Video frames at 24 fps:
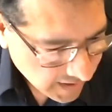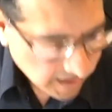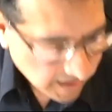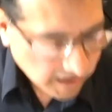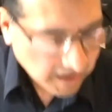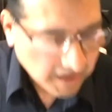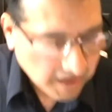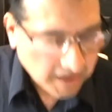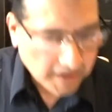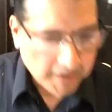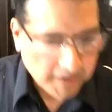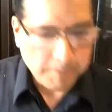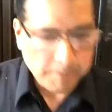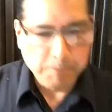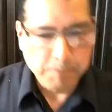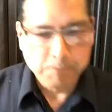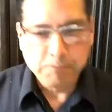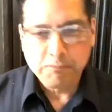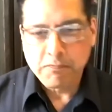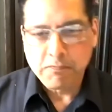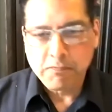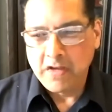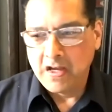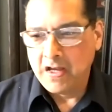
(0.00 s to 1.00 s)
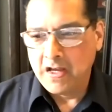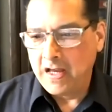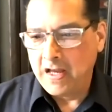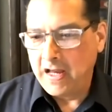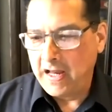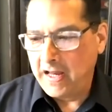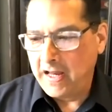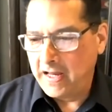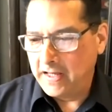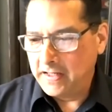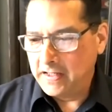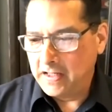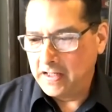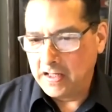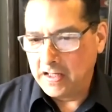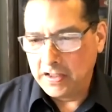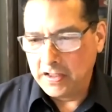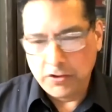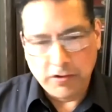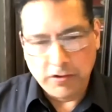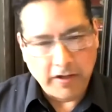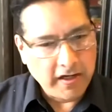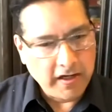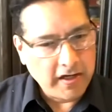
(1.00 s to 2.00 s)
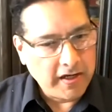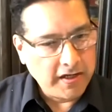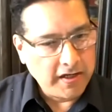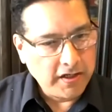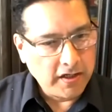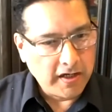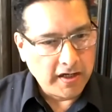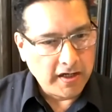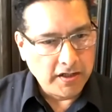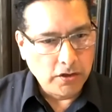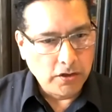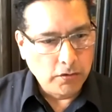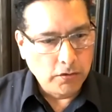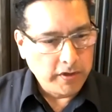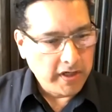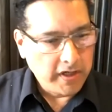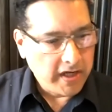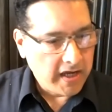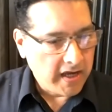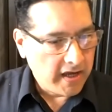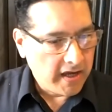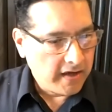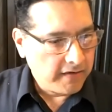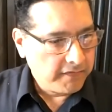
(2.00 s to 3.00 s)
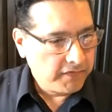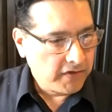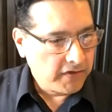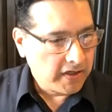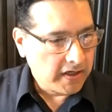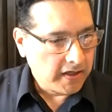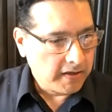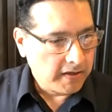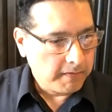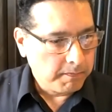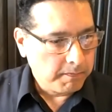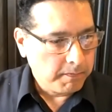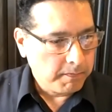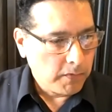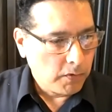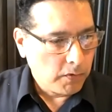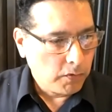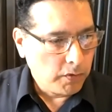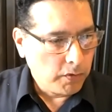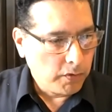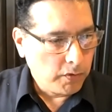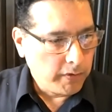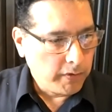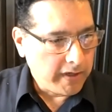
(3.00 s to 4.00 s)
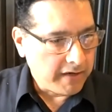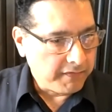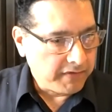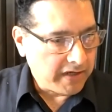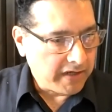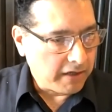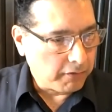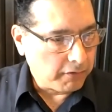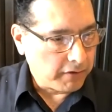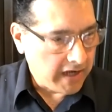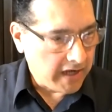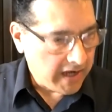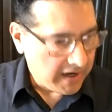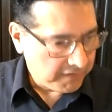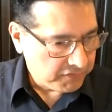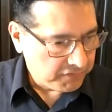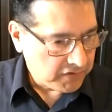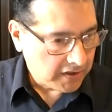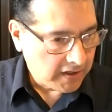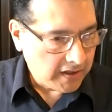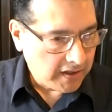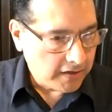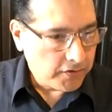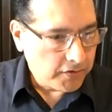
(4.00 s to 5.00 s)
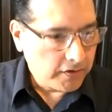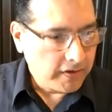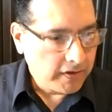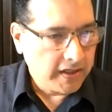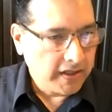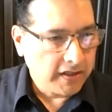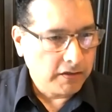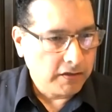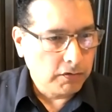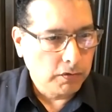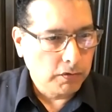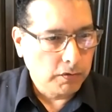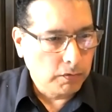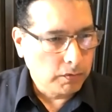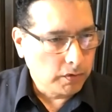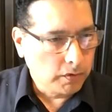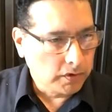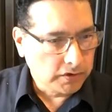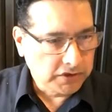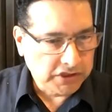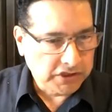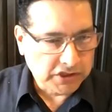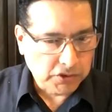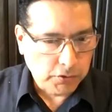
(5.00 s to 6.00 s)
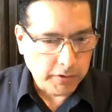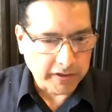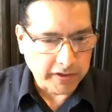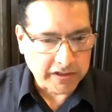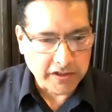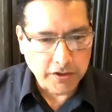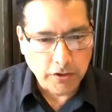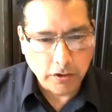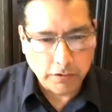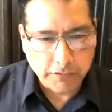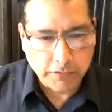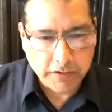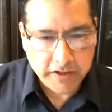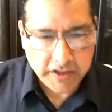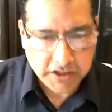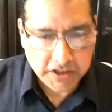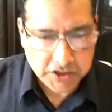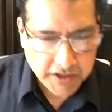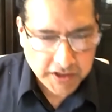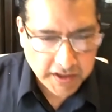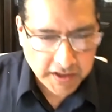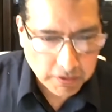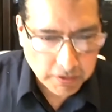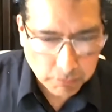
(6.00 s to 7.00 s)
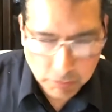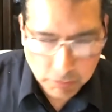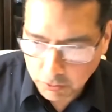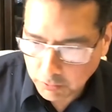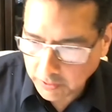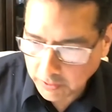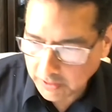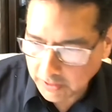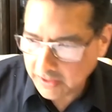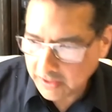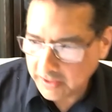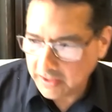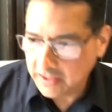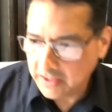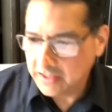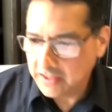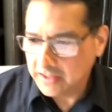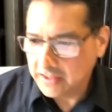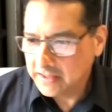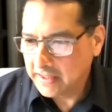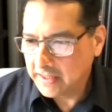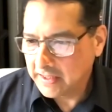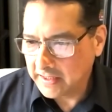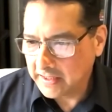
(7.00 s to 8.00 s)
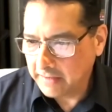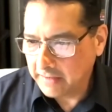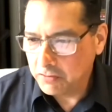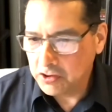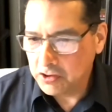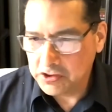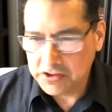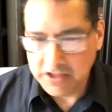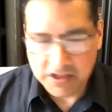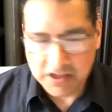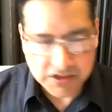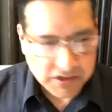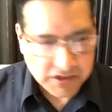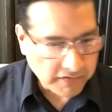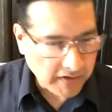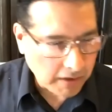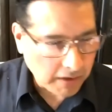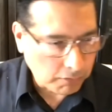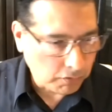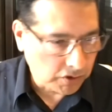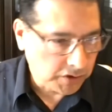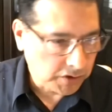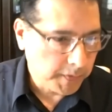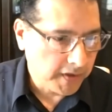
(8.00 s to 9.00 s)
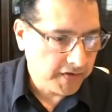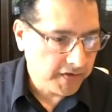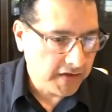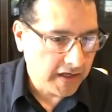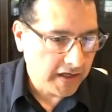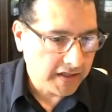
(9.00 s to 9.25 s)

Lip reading: I know we have an hour and a half together, and we'll just quickly go over the agenda real quickly to kind of give you a sense of how we'll spend